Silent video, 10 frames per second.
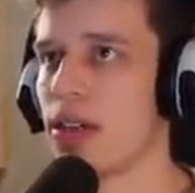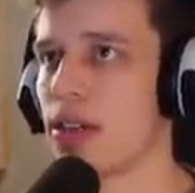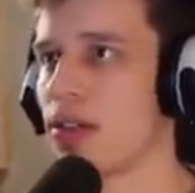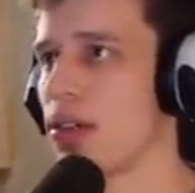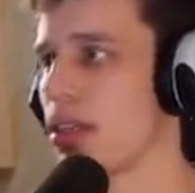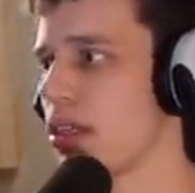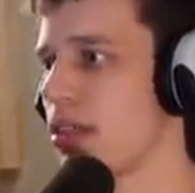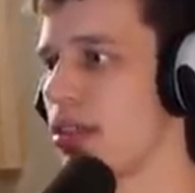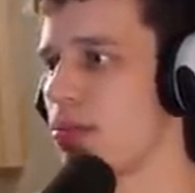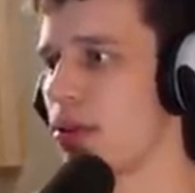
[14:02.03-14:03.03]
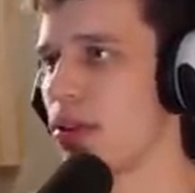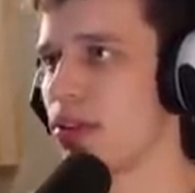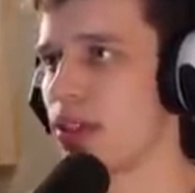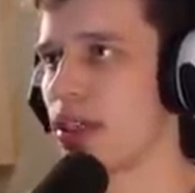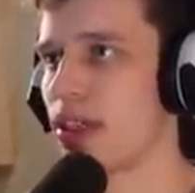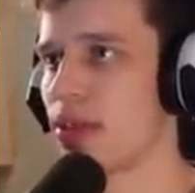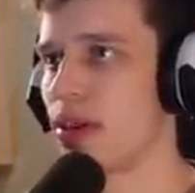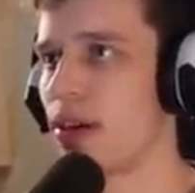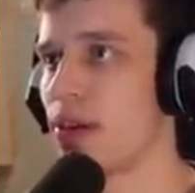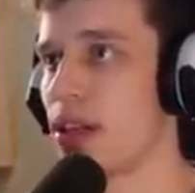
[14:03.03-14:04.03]
Going to get a depot over here as
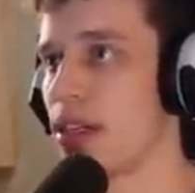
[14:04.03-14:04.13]
well.